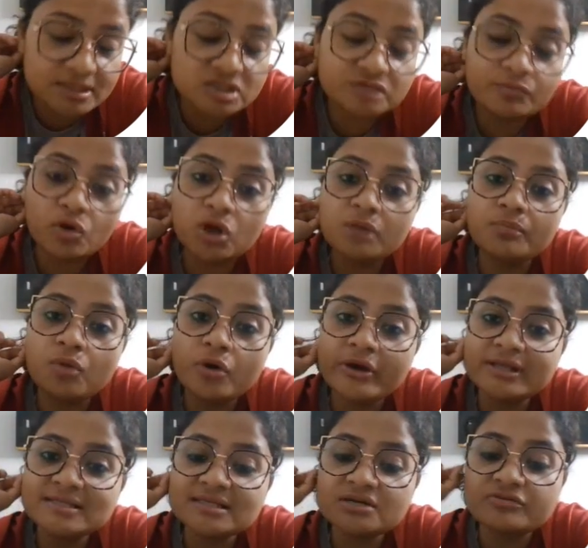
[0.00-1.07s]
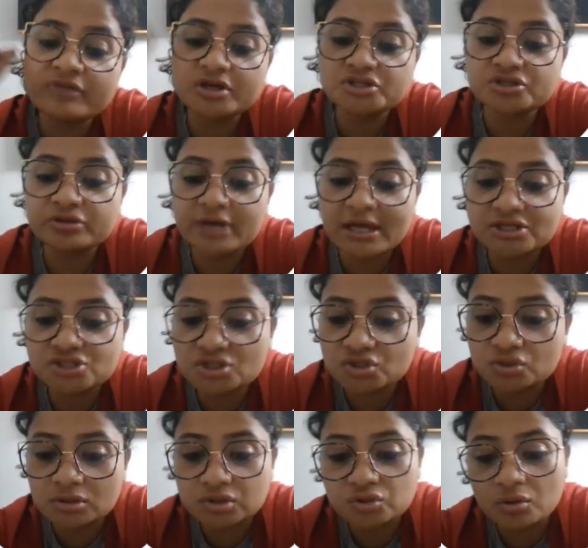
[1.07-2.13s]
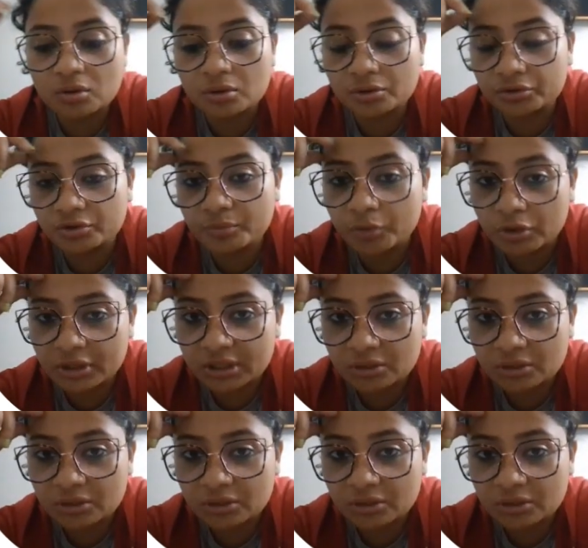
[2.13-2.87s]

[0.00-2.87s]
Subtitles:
small boils and rashes also occur in the body.